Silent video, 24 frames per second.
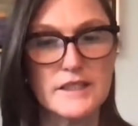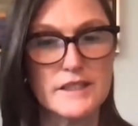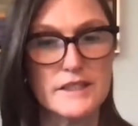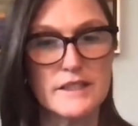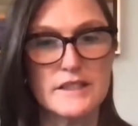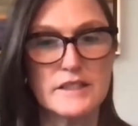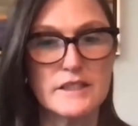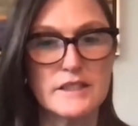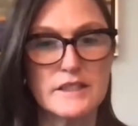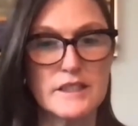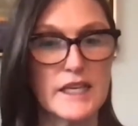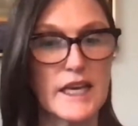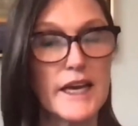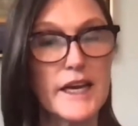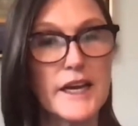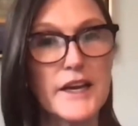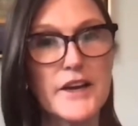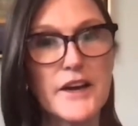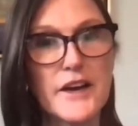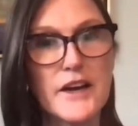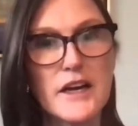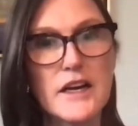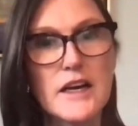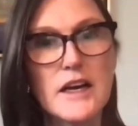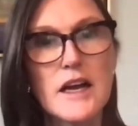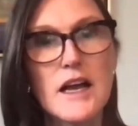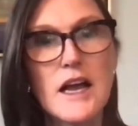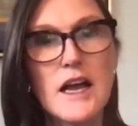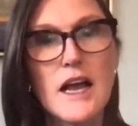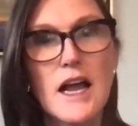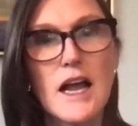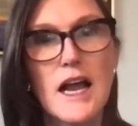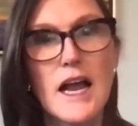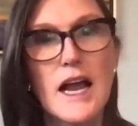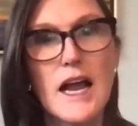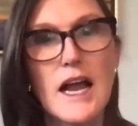Takeda.
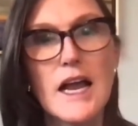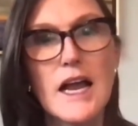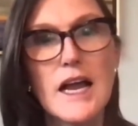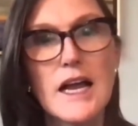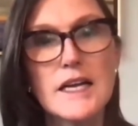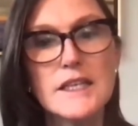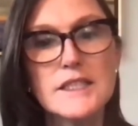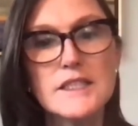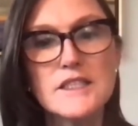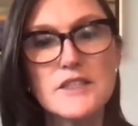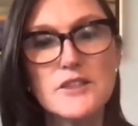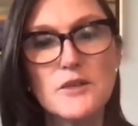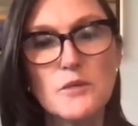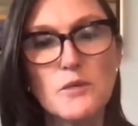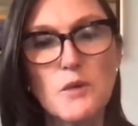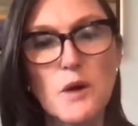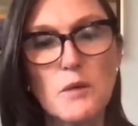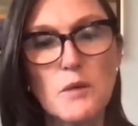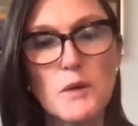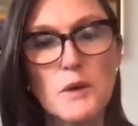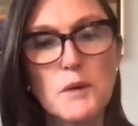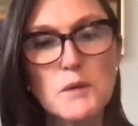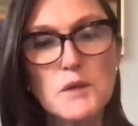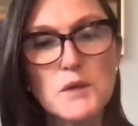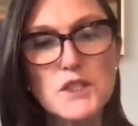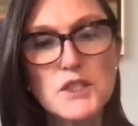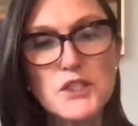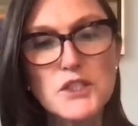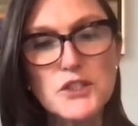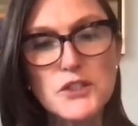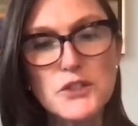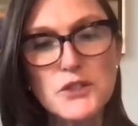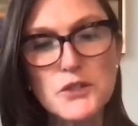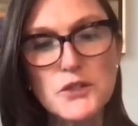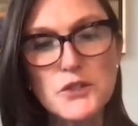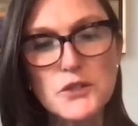And what we will
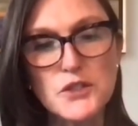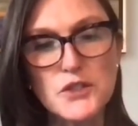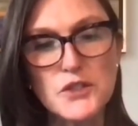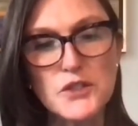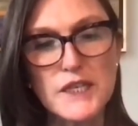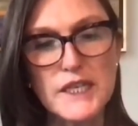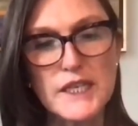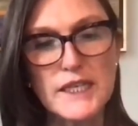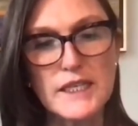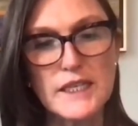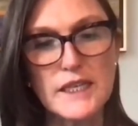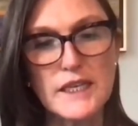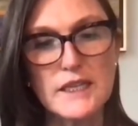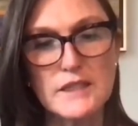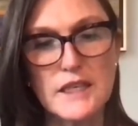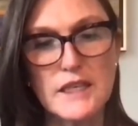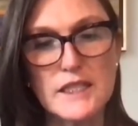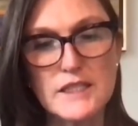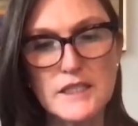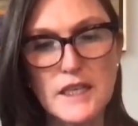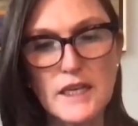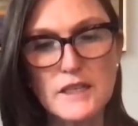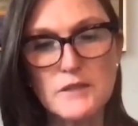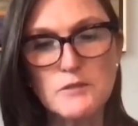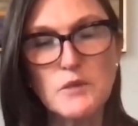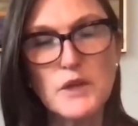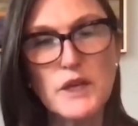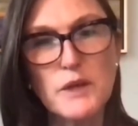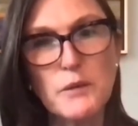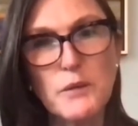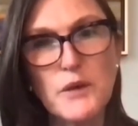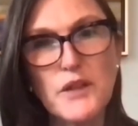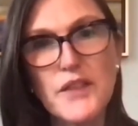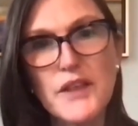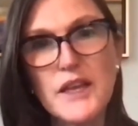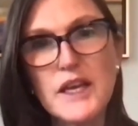do during, and
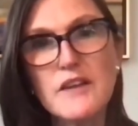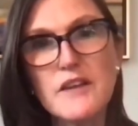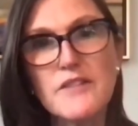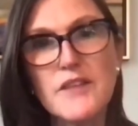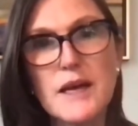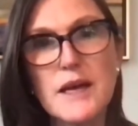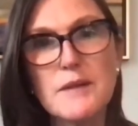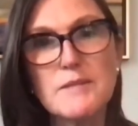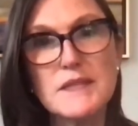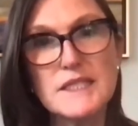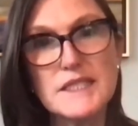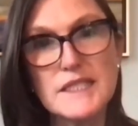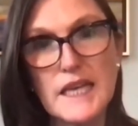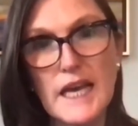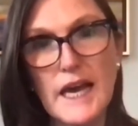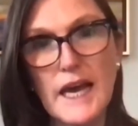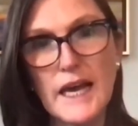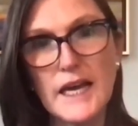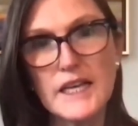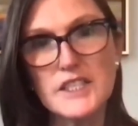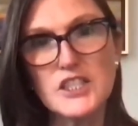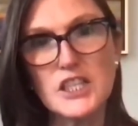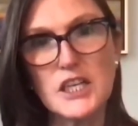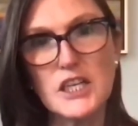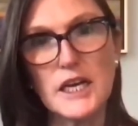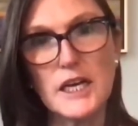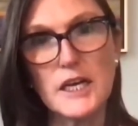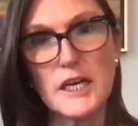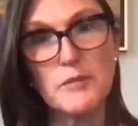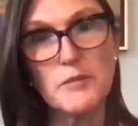we think of them as cash-like,